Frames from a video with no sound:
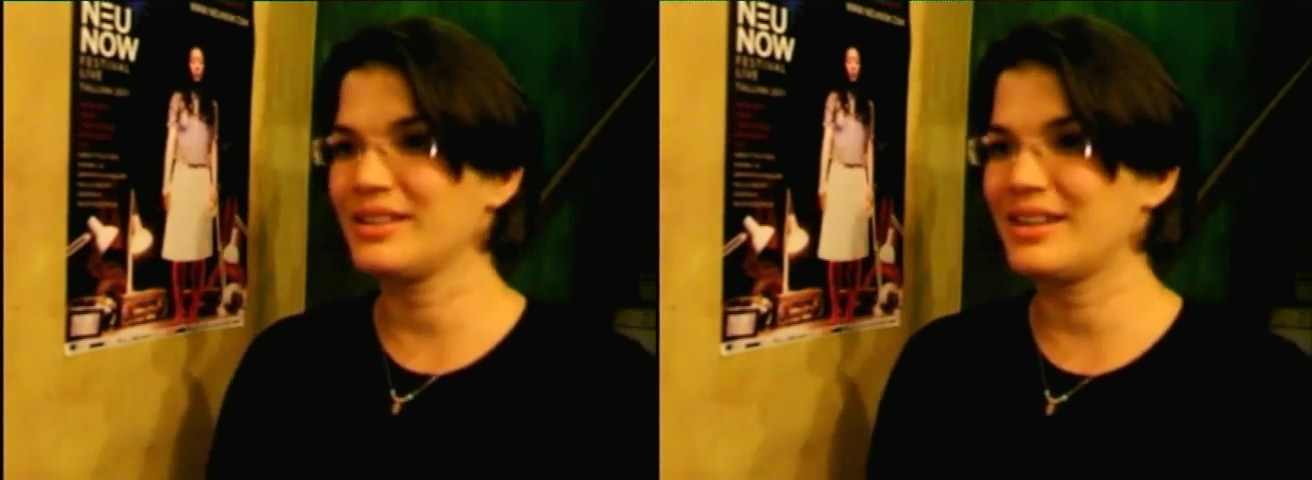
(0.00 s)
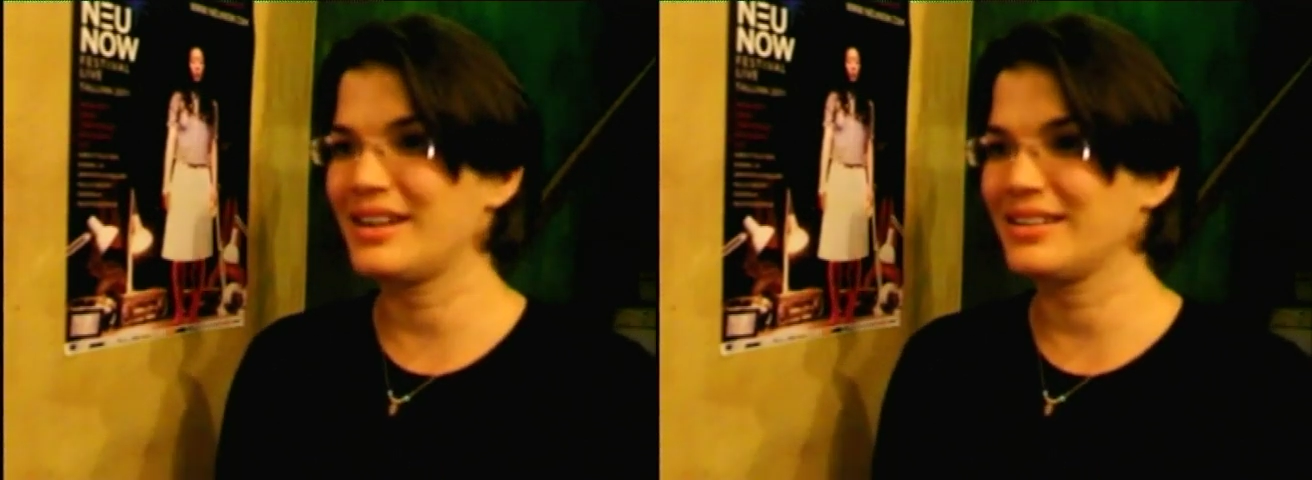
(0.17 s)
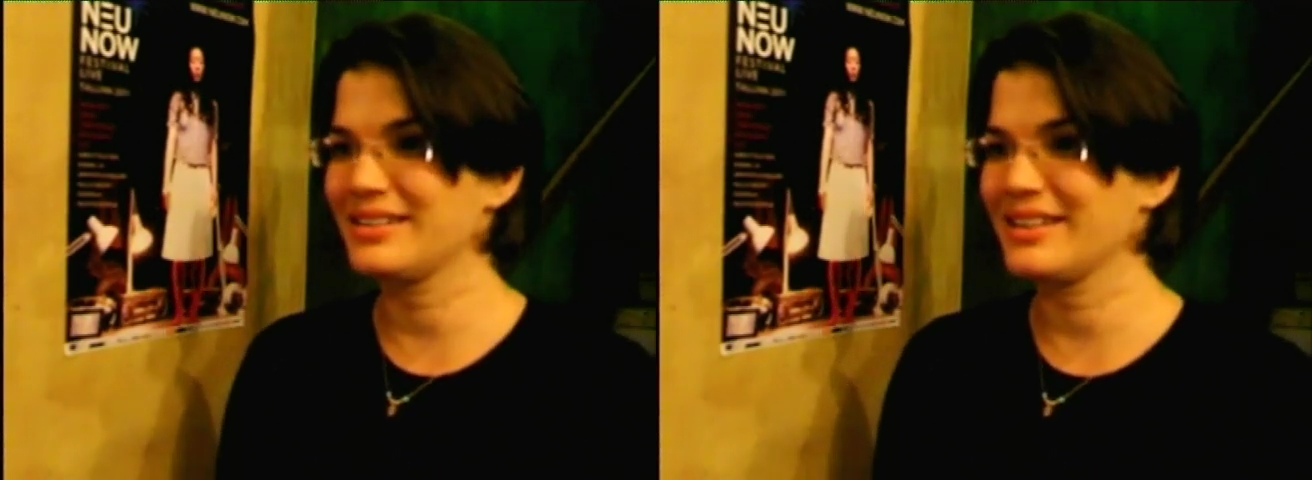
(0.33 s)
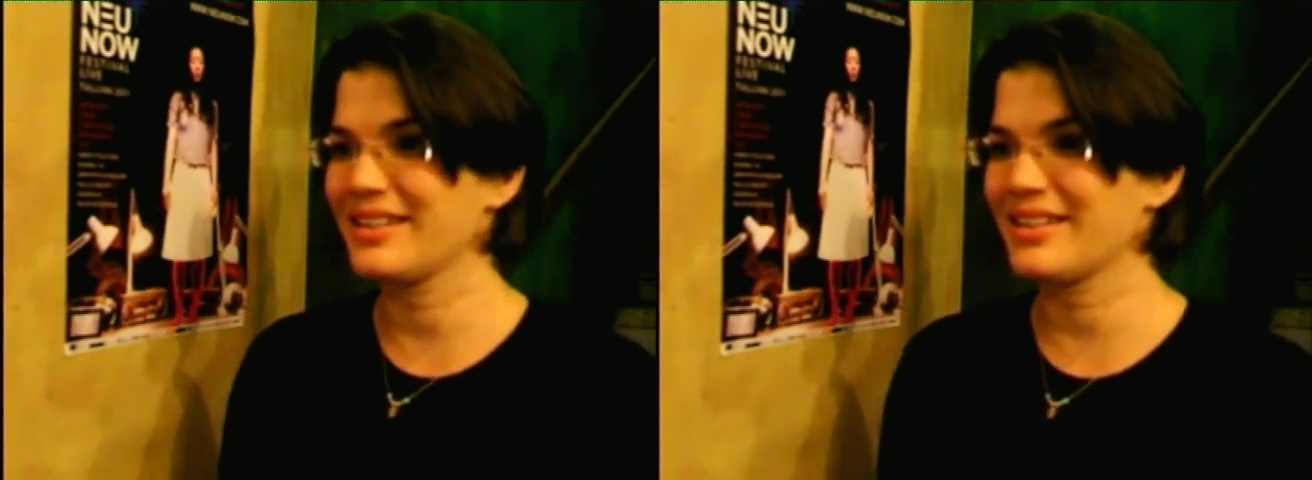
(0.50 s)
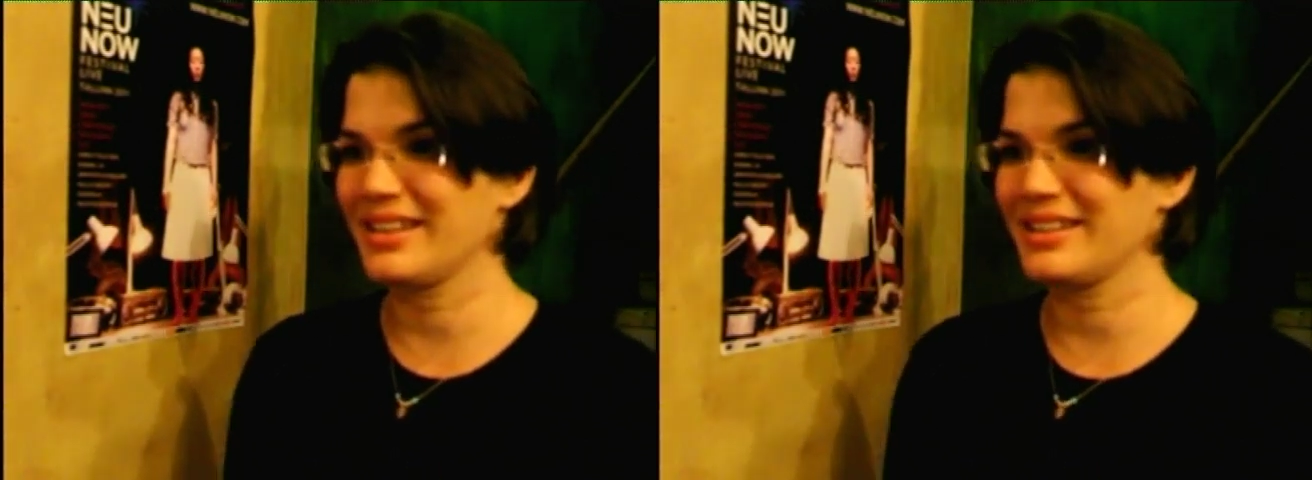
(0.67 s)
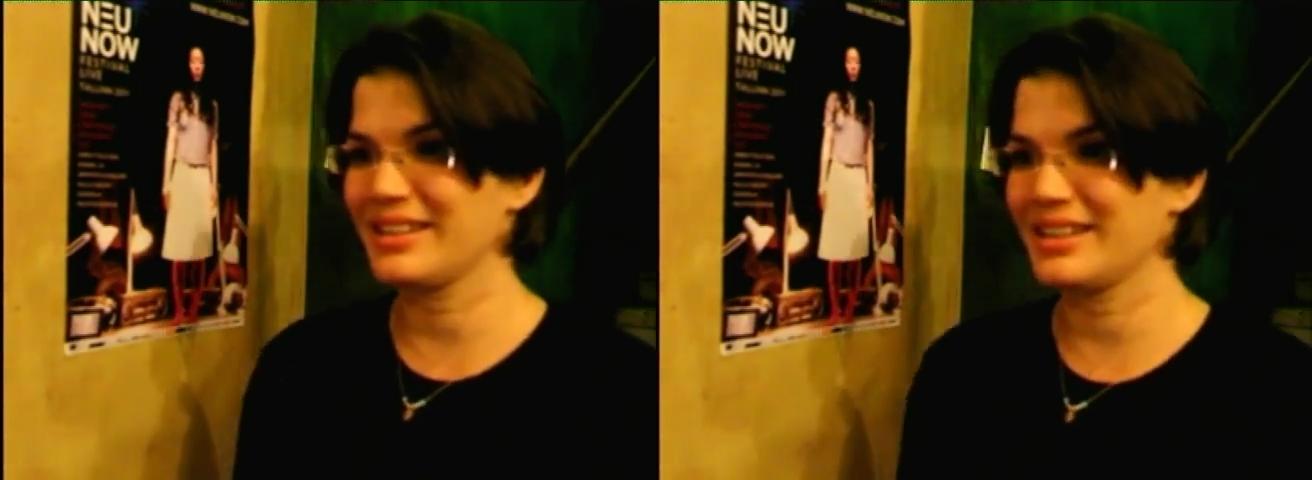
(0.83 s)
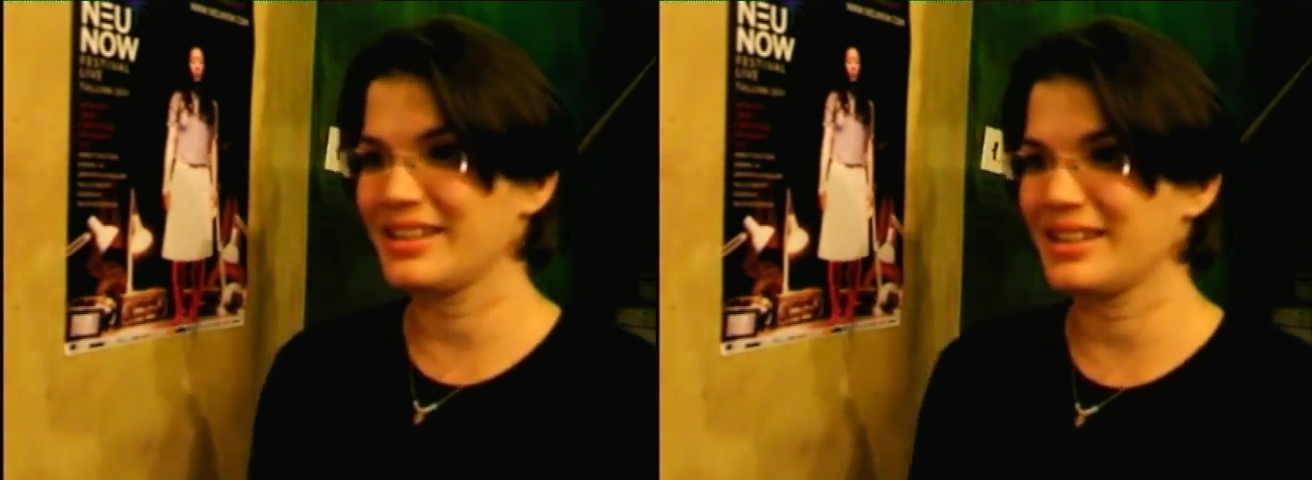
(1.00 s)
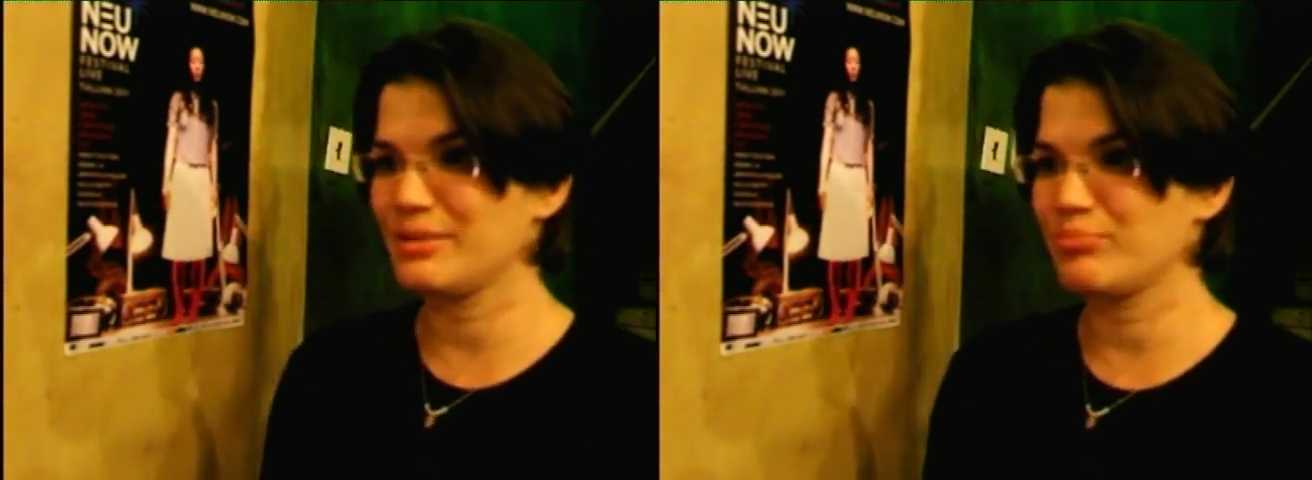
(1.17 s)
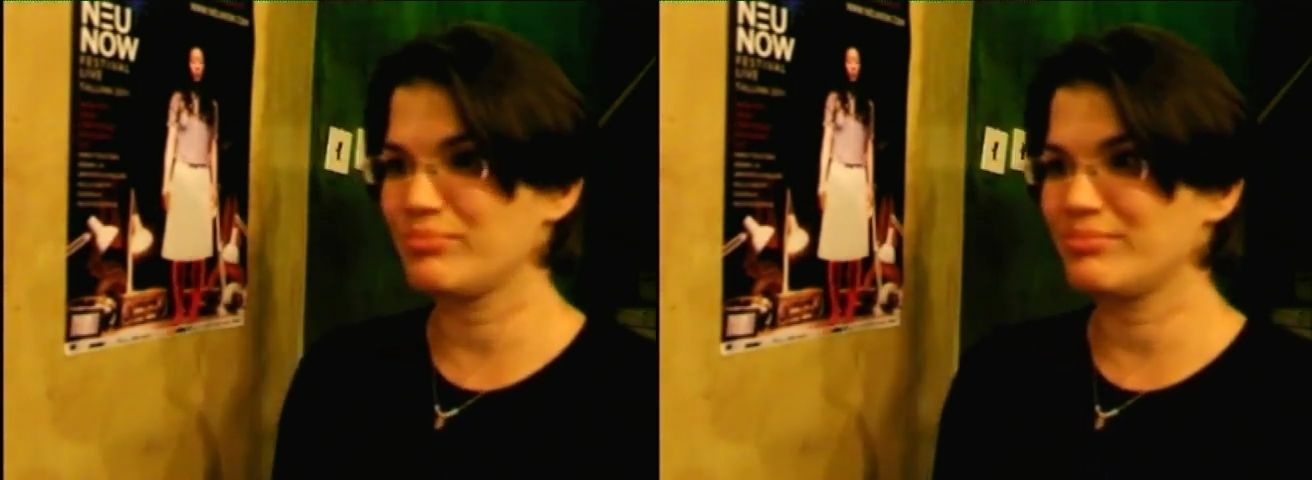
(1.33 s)
artists and
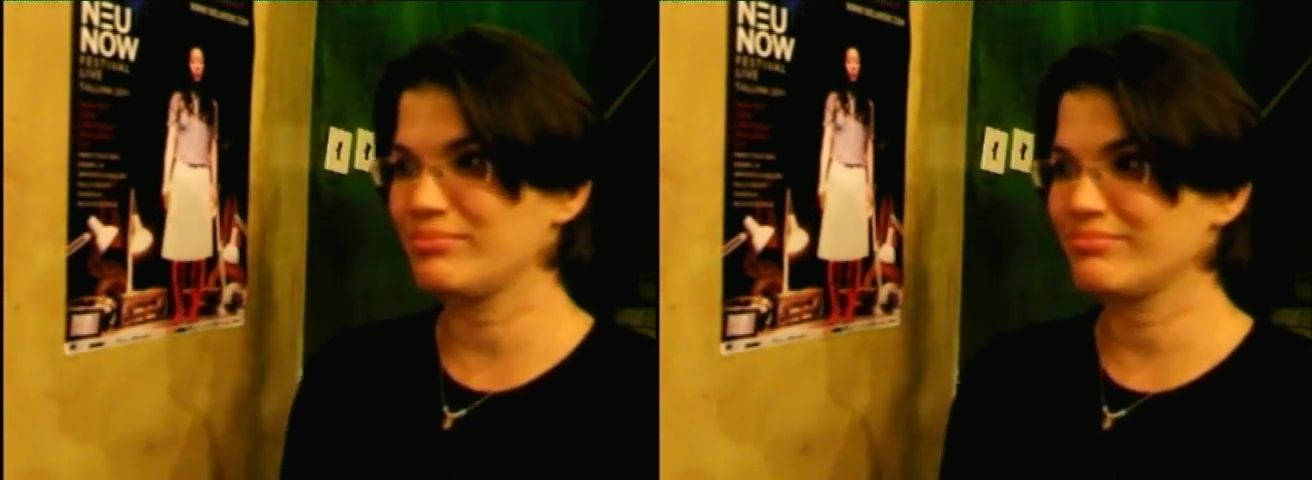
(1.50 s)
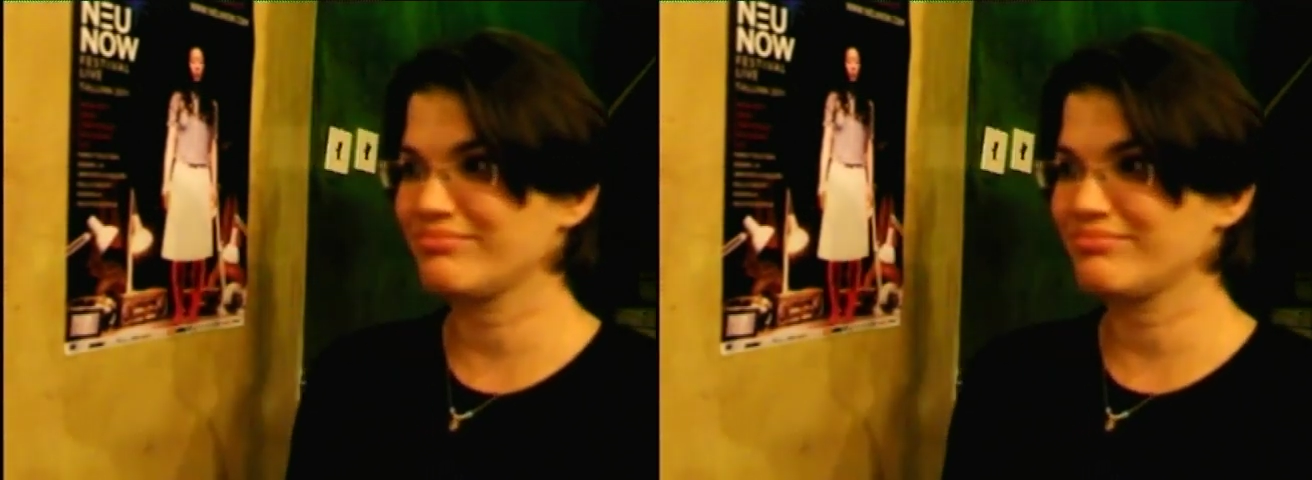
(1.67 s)
um,